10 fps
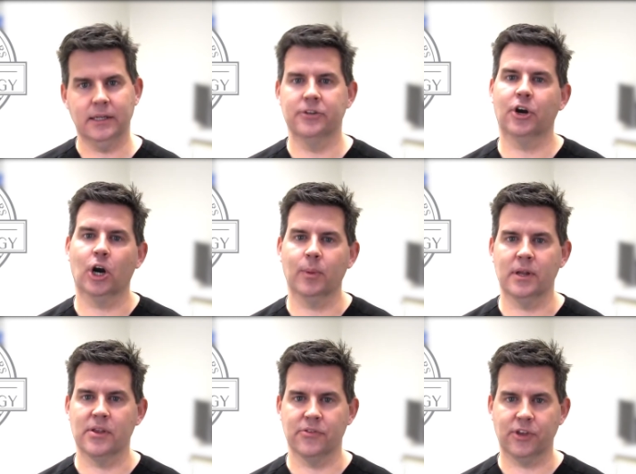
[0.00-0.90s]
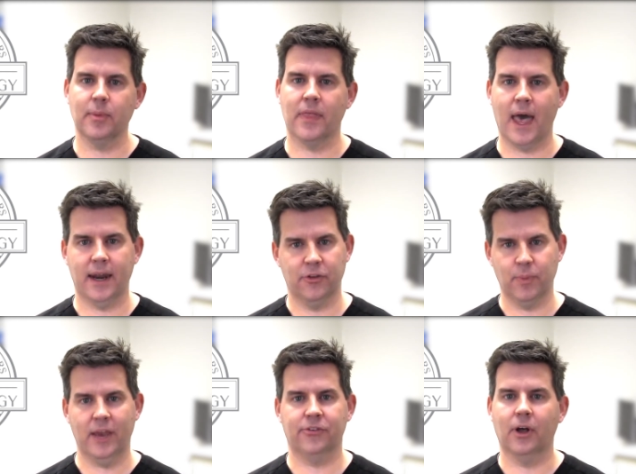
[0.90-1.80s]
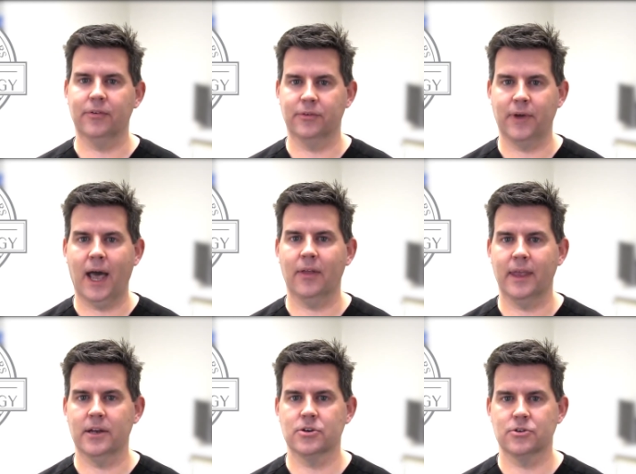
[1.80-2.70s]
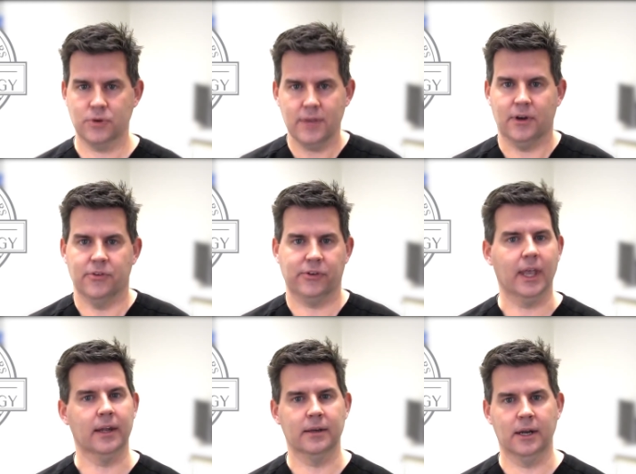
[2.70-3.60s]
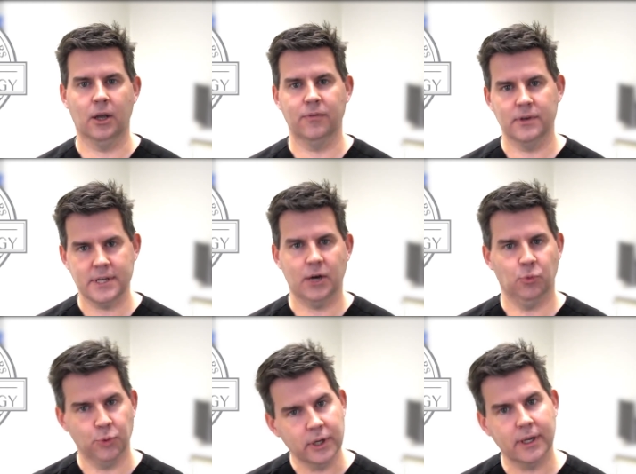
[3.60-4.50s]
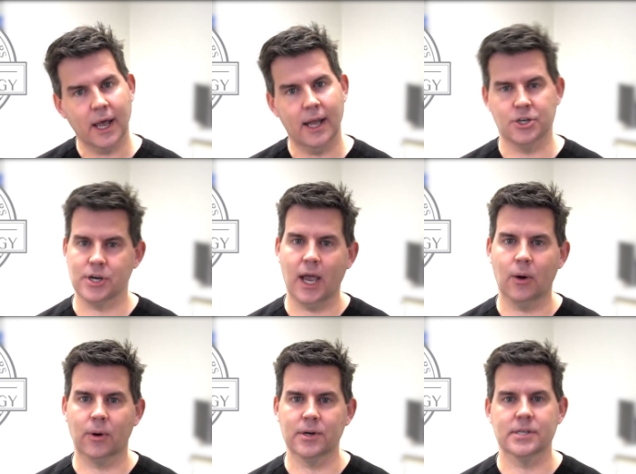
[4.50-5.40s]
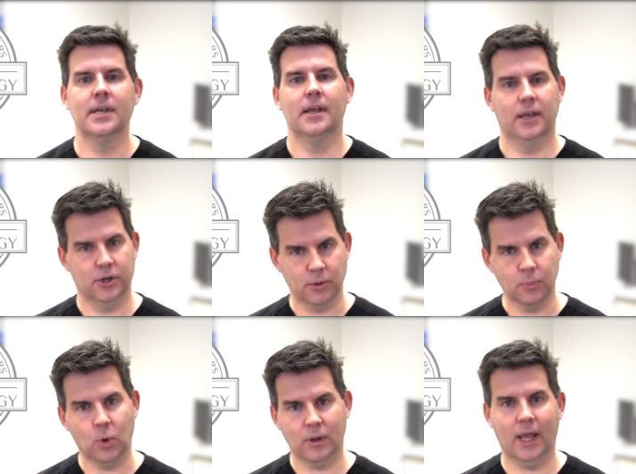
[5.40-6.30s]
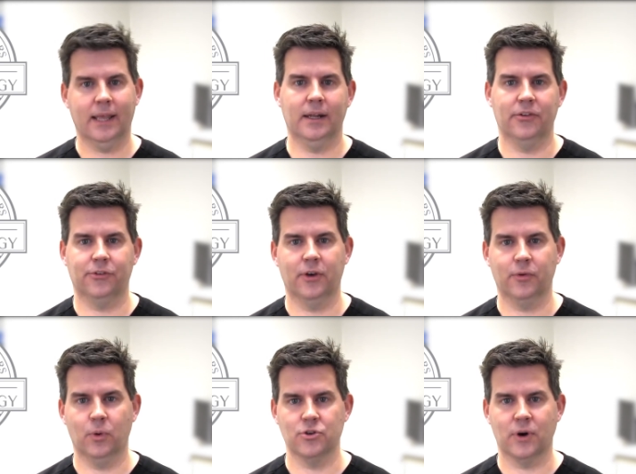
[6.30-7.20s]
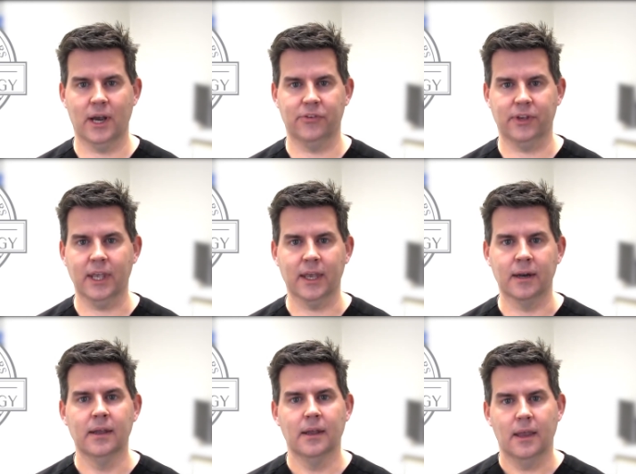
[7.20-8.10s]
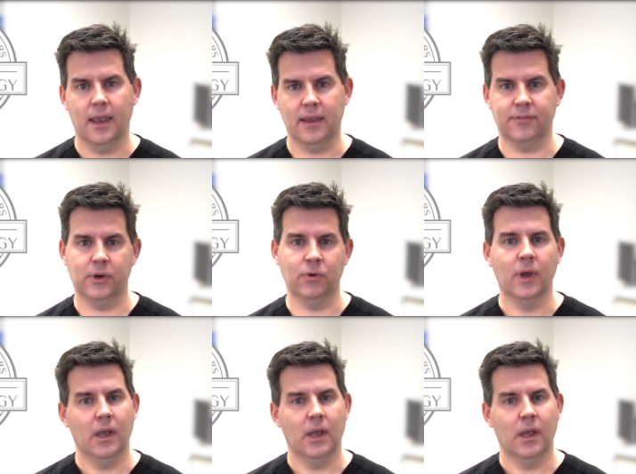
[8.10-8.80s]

determined, and some of that is based off of how they treat their skin. If you take really hot showers, you're more likely to suffer with dry skin. If you